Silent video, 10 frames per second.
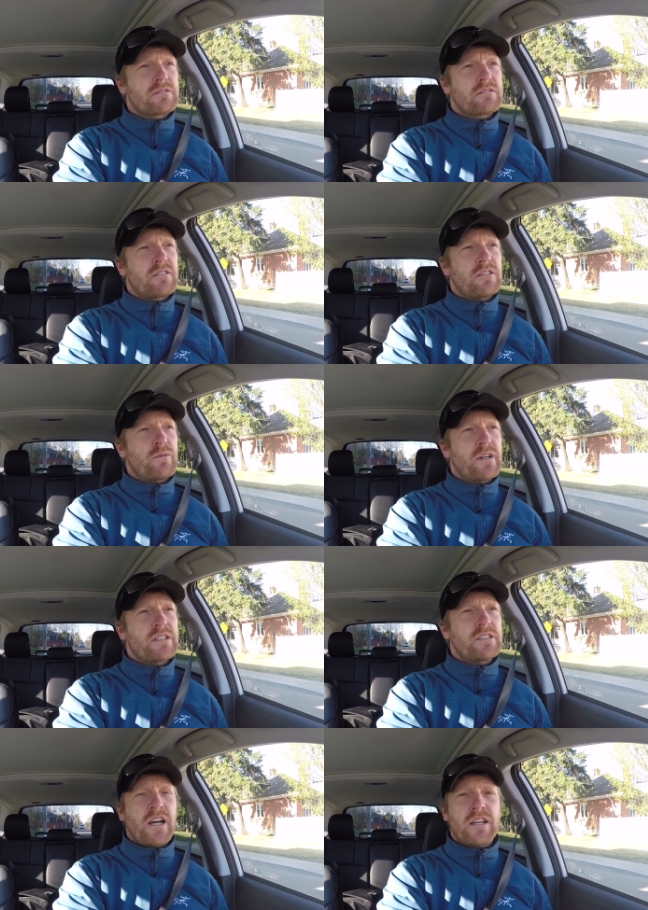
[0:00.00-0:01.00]
it's on the way
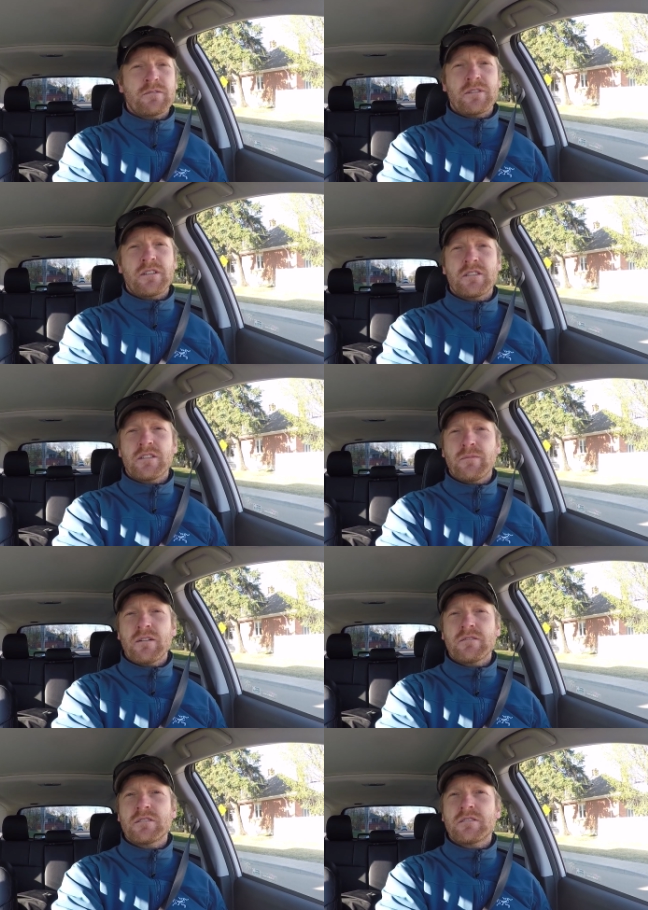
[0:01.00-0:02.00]
to Jasper, to the
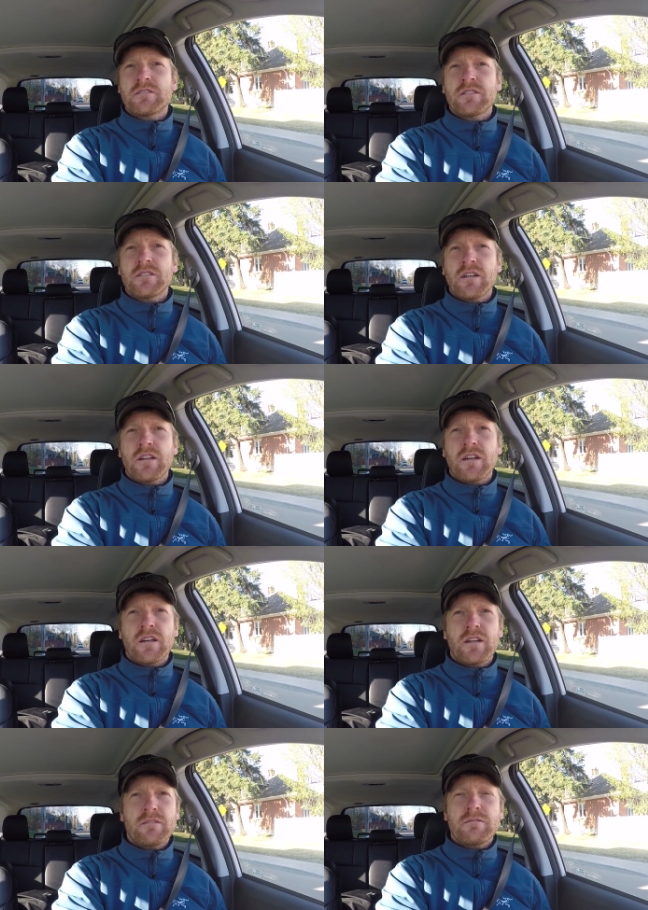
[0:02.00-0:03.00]
mountains,
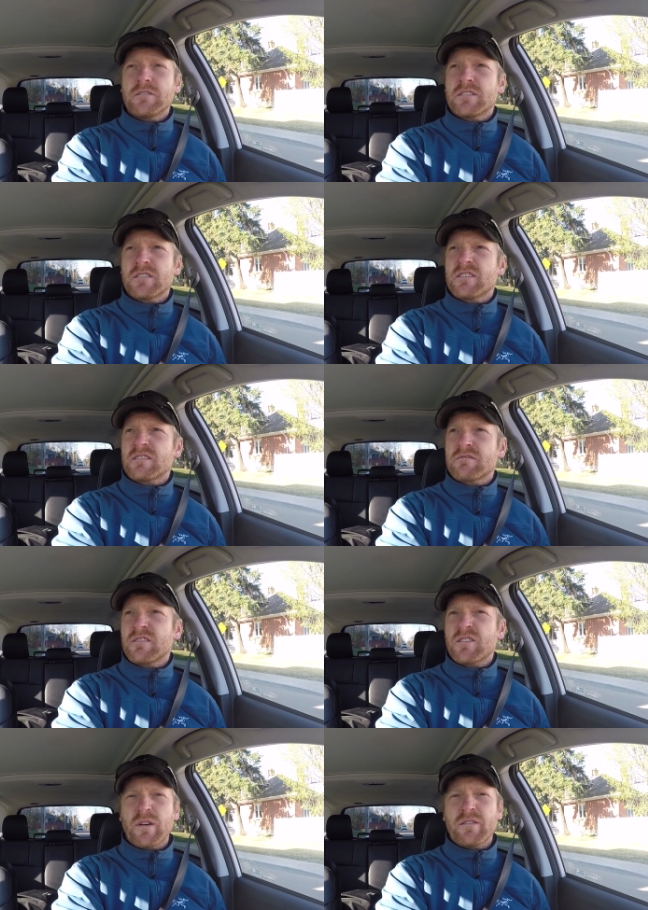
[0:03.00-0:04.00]
uh, and it's
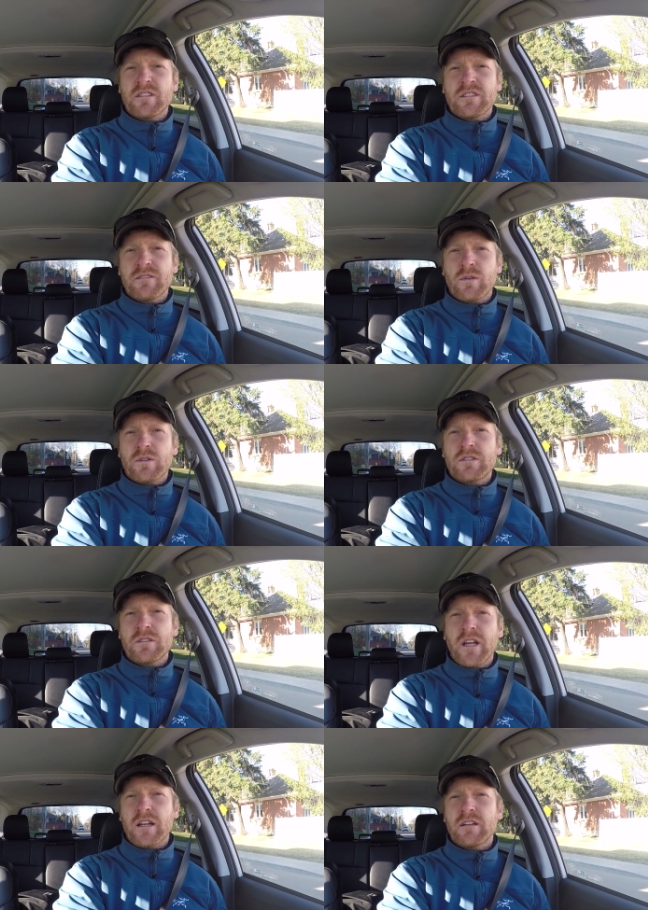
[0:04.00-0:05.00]
equivalent to the
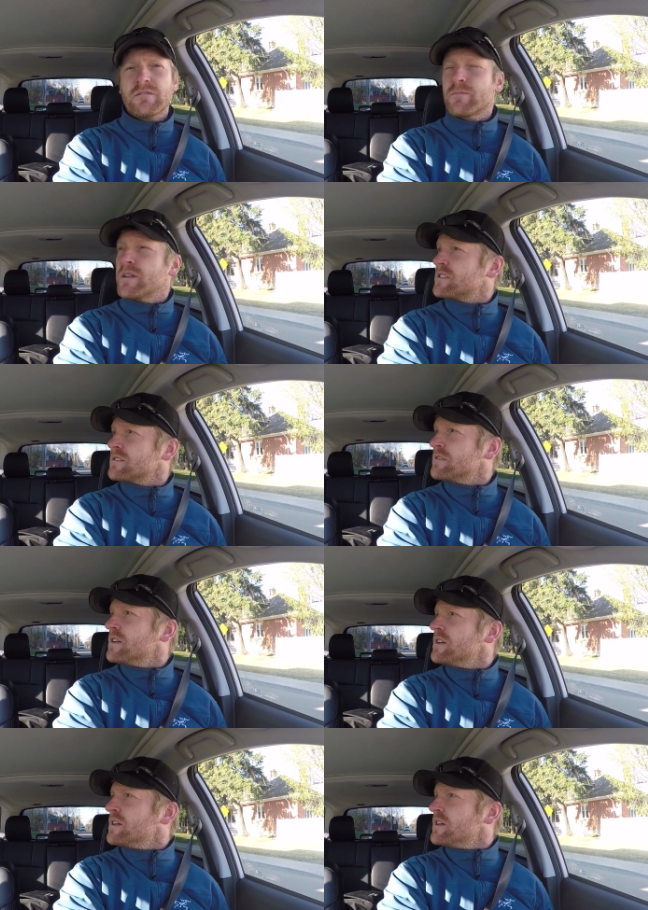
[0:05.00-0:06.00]
Horseshoe Canyon Formation.
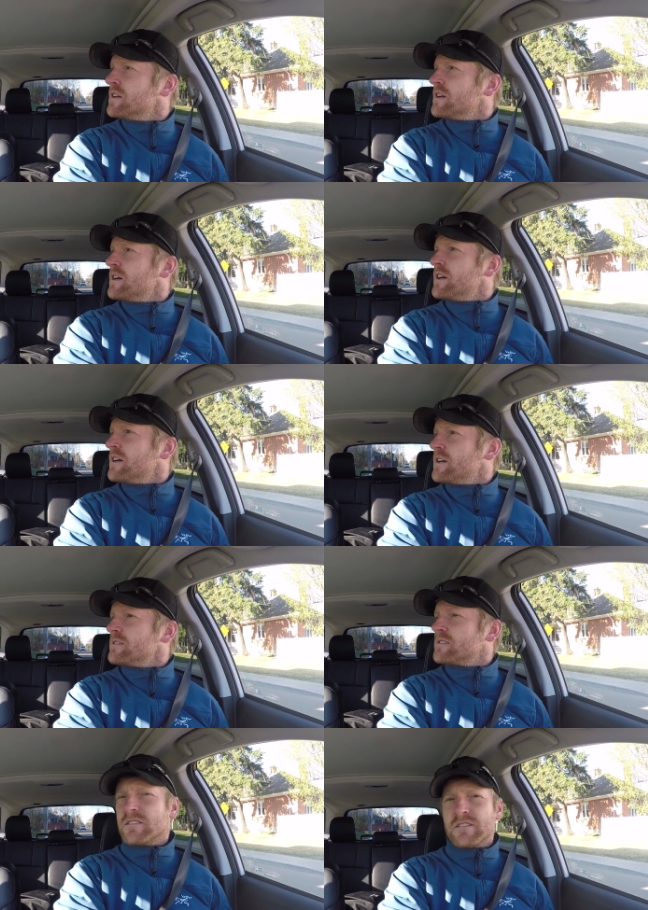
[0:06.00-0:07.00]

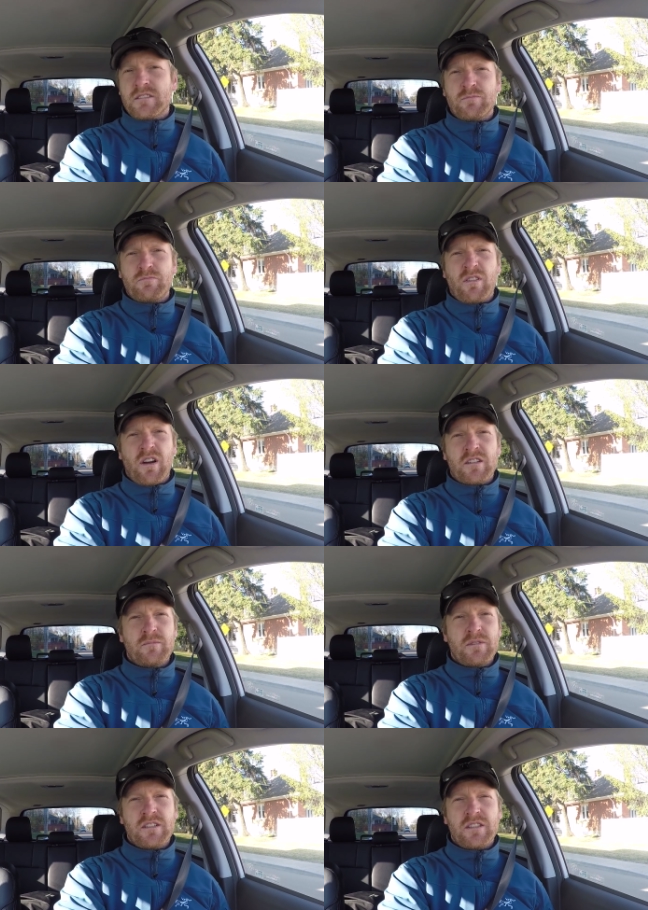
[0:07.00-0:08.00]
Uh, this is
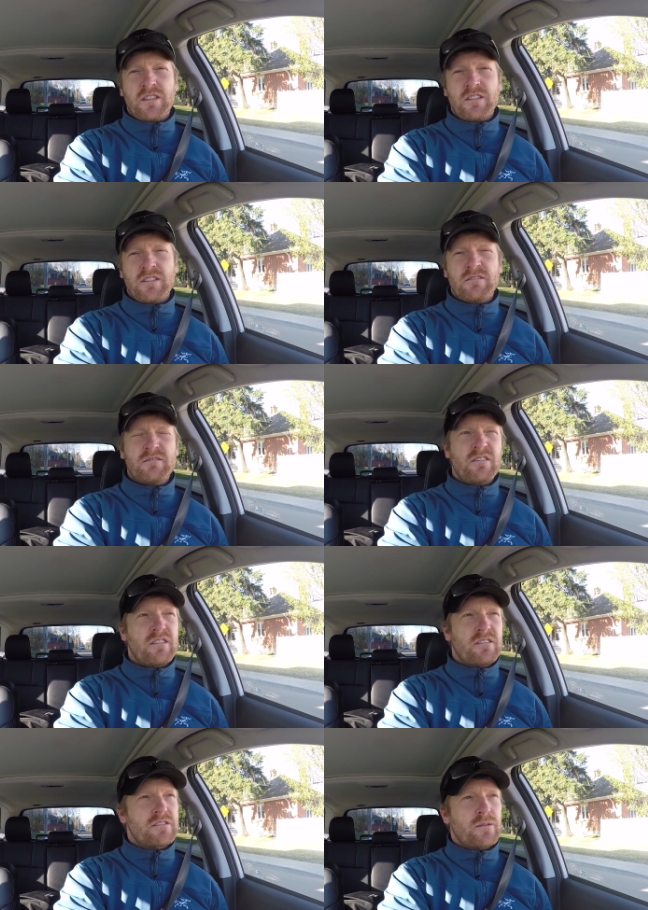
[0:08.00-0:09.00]
approximately you
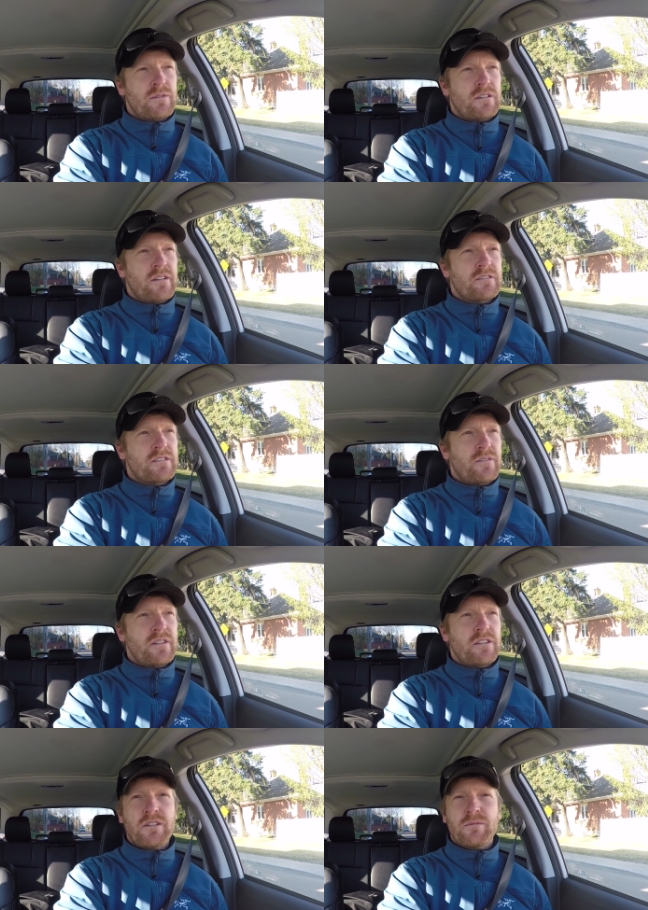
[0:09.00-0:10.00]
know, somewhere around
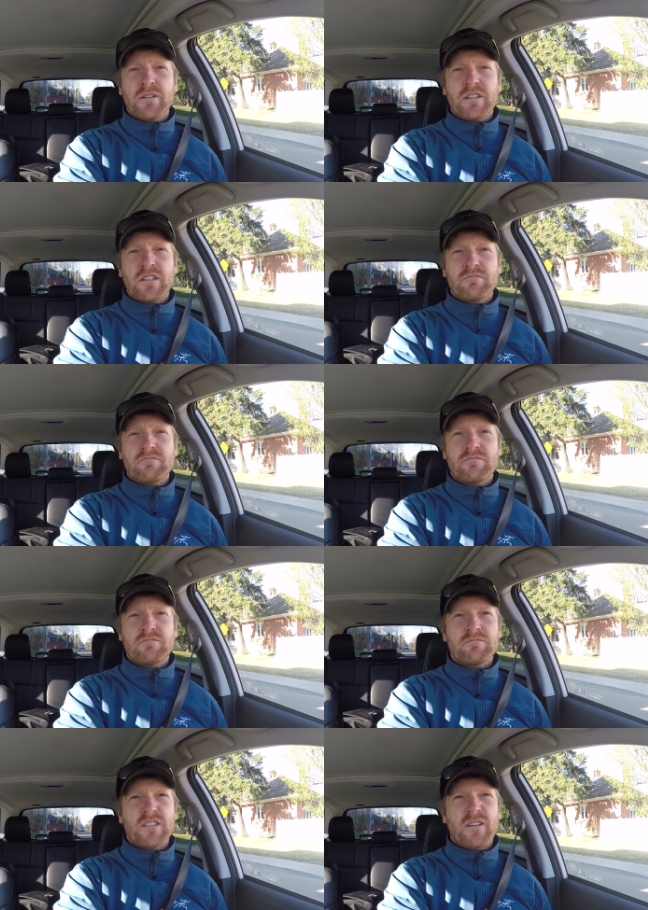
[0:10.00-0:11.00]
73 million,
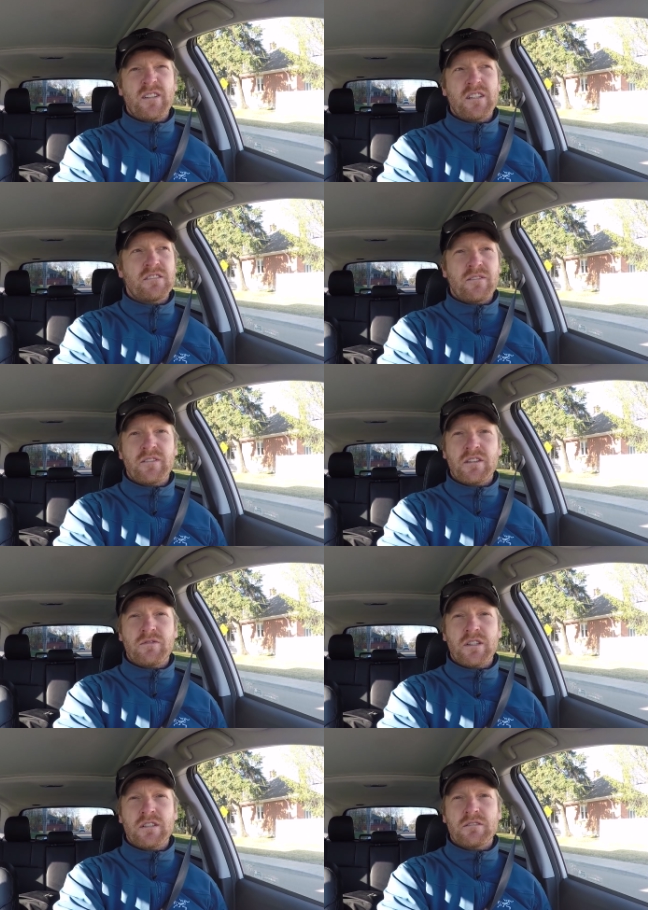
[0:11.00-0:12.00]
70 to
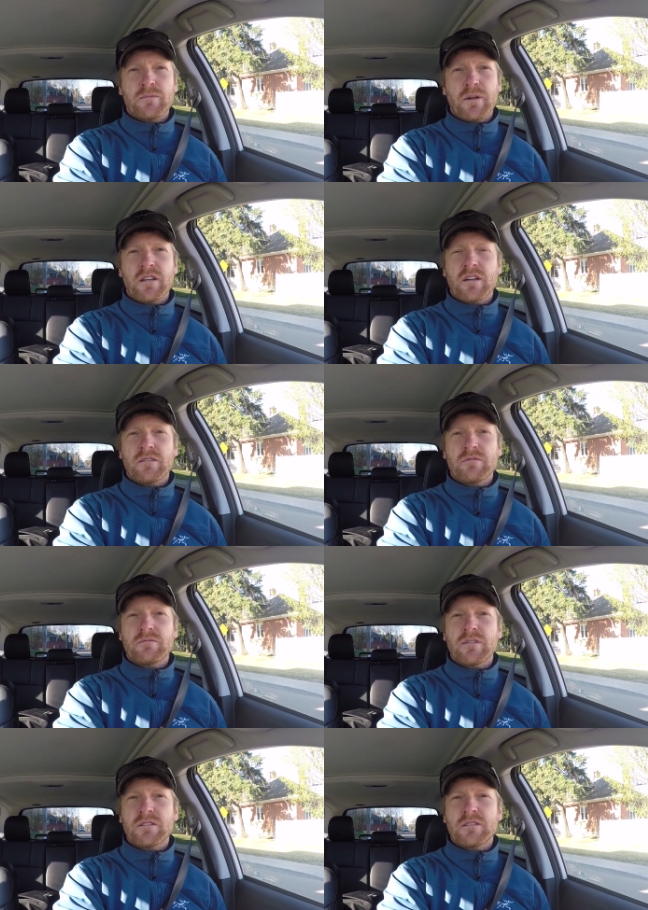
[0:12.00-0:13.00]
73, depending
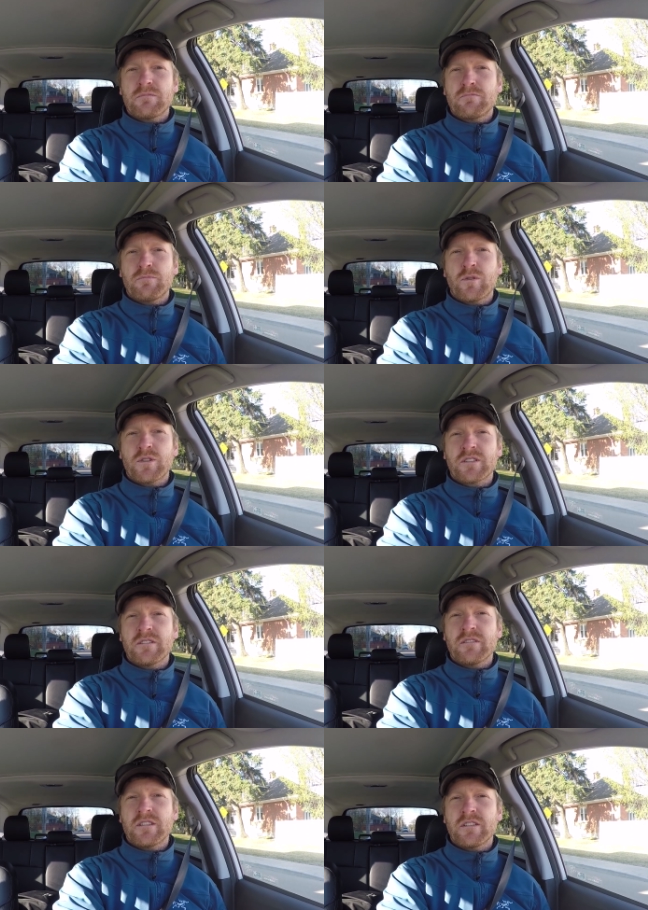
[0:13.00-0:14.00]
on what
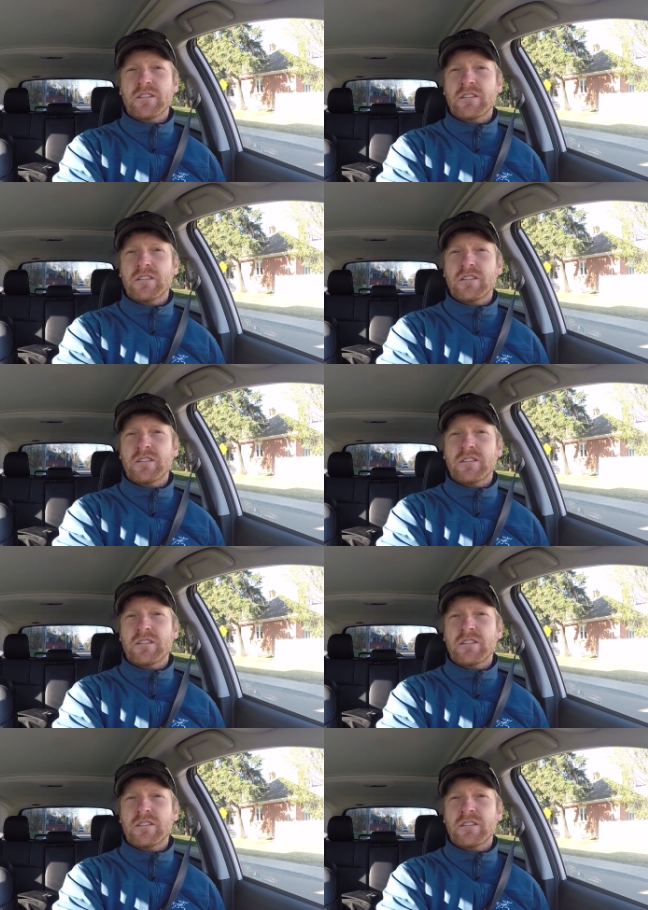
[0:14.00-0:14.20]
portion of the,